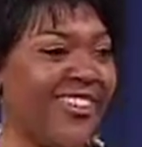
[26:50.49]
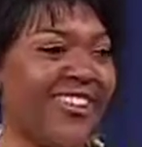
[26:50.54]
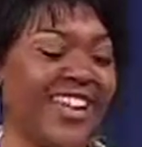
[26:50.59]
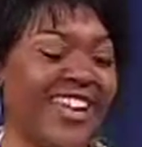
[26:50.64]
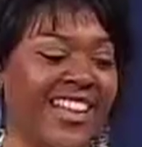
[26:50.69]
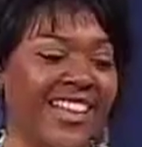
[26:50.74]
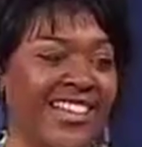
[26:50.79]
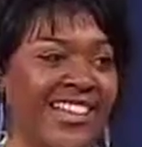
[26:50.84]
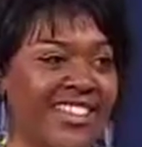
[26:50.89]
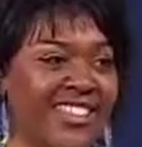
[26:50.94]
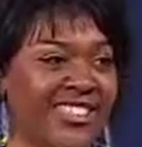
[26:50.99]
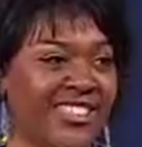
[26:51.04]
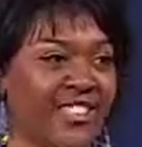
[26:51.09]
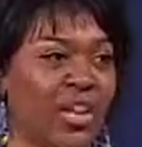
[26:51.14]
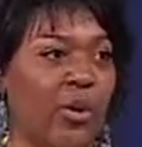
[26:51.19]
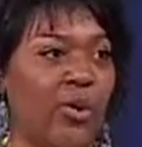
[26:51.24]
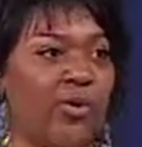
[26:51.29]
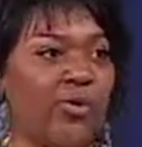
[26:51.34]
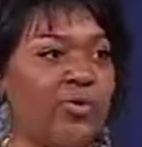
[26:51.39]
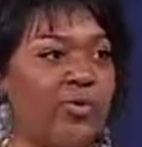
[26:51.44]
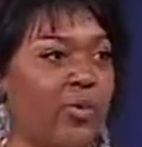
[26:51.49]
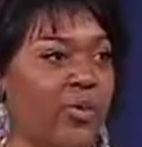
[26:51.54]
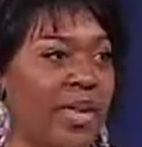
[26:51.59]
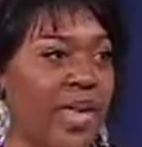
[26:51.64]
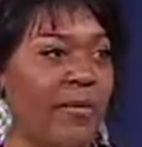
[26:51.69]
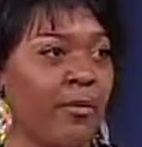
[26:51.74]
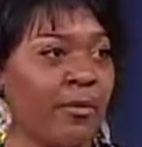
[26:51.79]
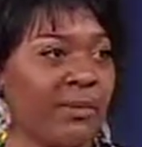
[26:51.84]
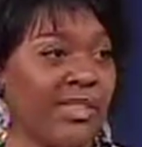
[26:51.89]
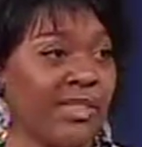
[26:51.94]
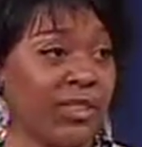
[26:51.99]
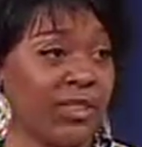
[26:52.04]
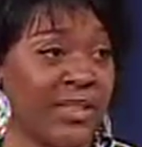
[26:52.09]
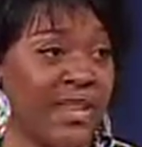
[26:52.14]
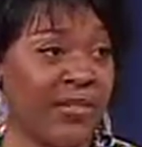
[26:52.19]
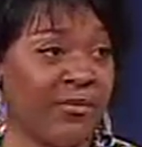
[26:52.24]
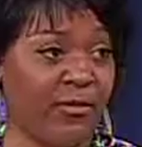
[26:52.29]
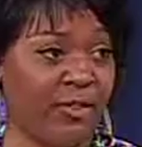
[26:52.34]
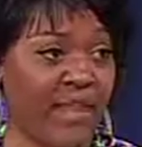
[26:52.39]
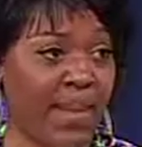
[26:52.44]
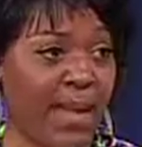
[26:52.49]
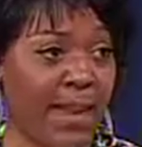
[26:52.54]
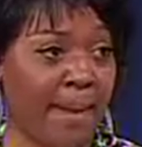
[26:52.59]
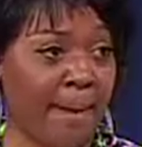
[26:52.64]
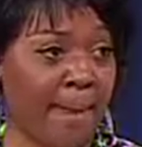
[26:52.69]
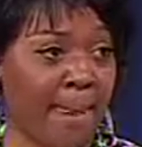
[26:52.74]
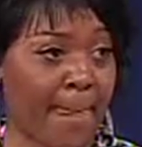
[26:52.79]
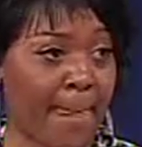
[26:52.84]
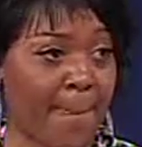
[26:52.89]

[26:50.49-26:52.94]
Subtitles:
Okay, so do we have a potential date for that?